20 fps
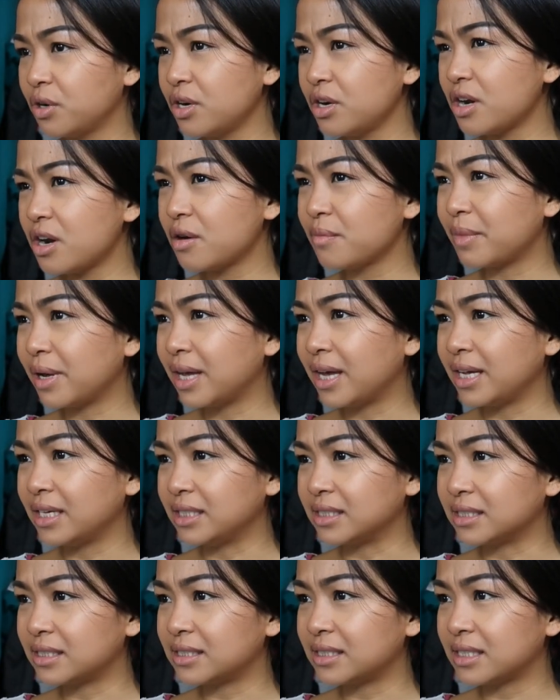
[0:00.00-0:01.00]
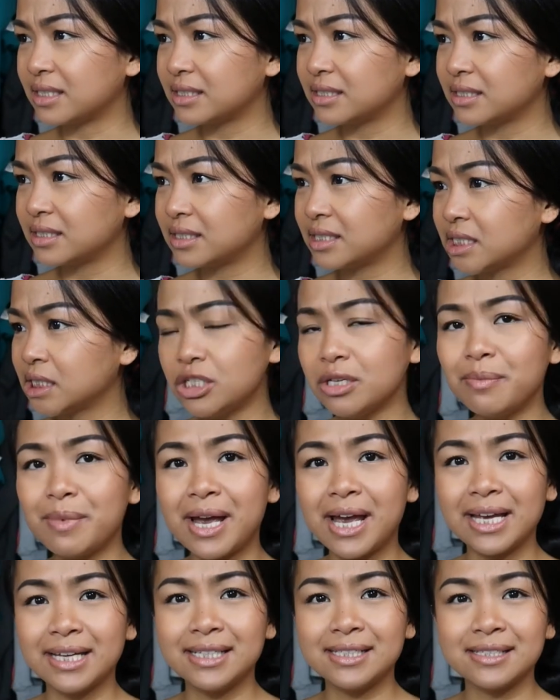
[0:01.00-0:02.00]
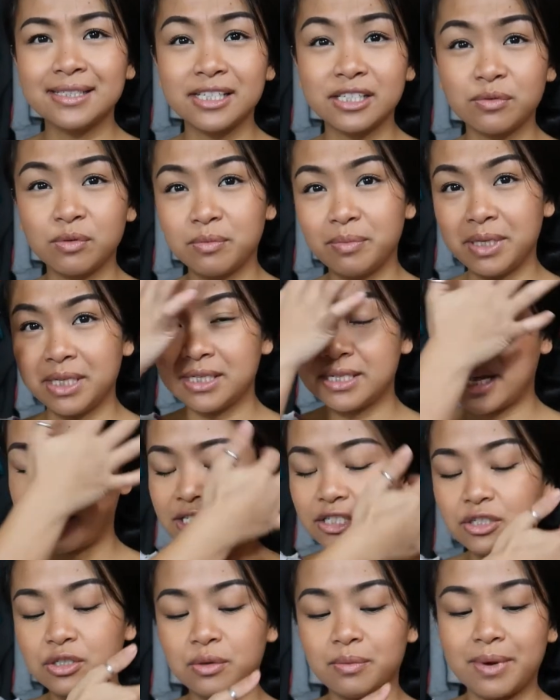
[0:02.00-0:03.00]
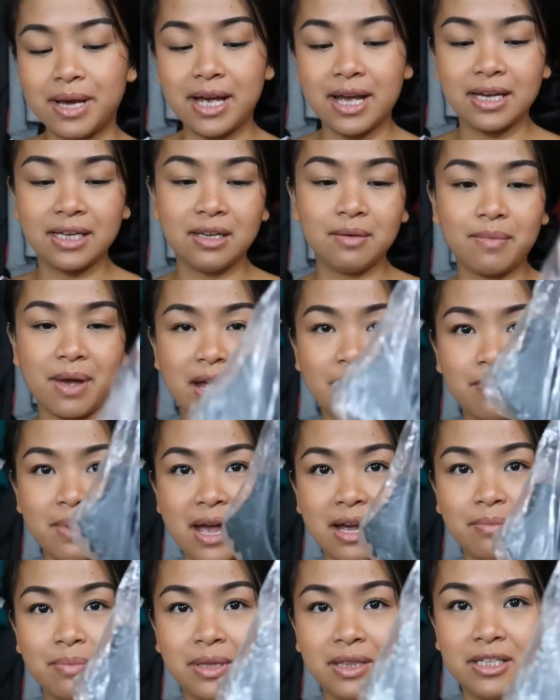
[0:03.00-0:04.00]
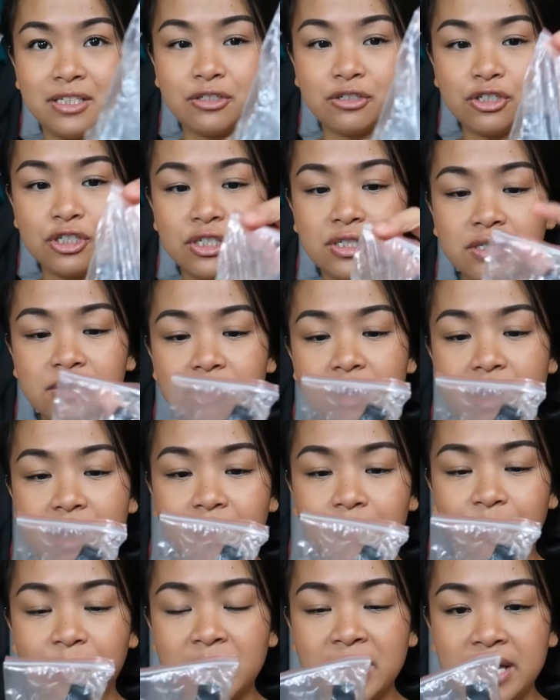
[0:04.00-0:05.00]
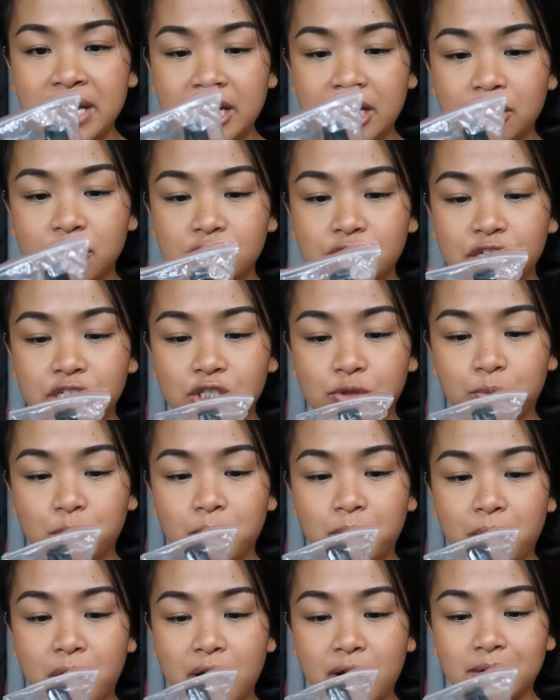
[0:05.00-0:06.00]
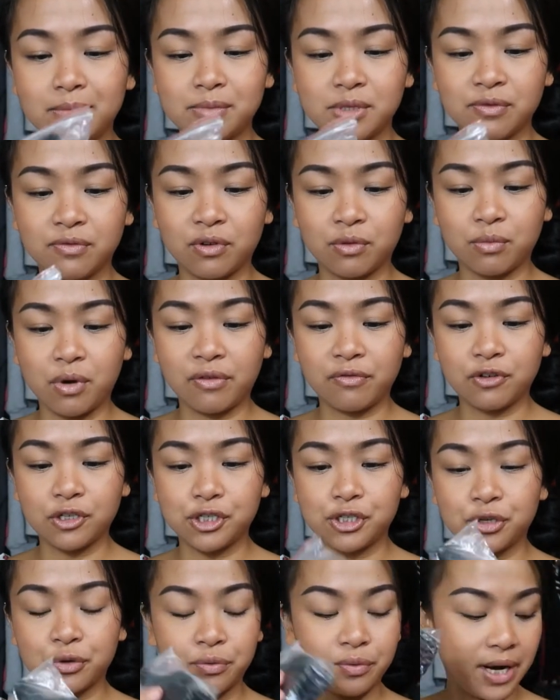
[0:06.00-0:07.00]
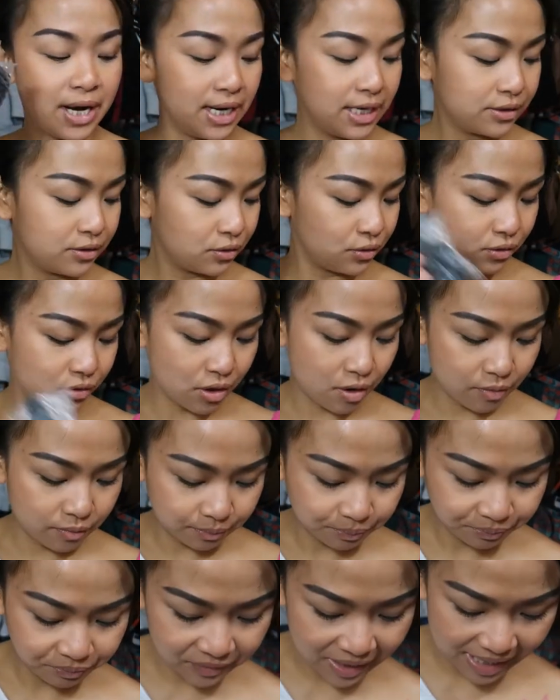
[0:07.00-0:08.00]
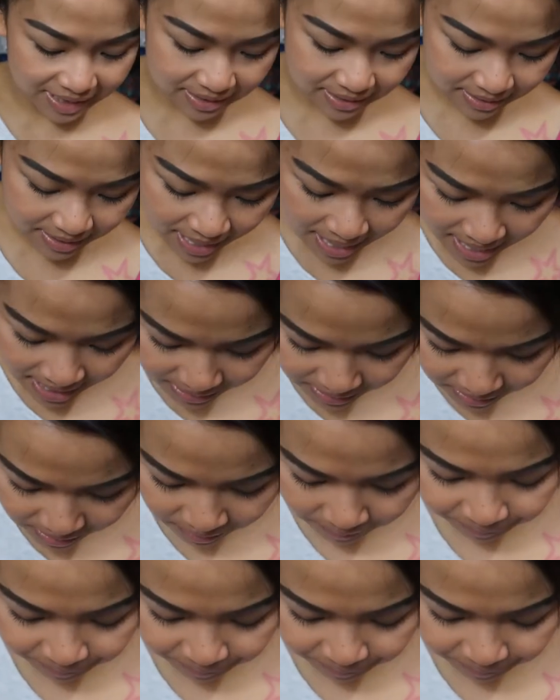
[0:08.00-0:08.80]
where are my hiking sticks? Usually my hiking sticks would be attached to my hiking backpack, but these are just interchangeable bottoms for rougher terrain. So that's that.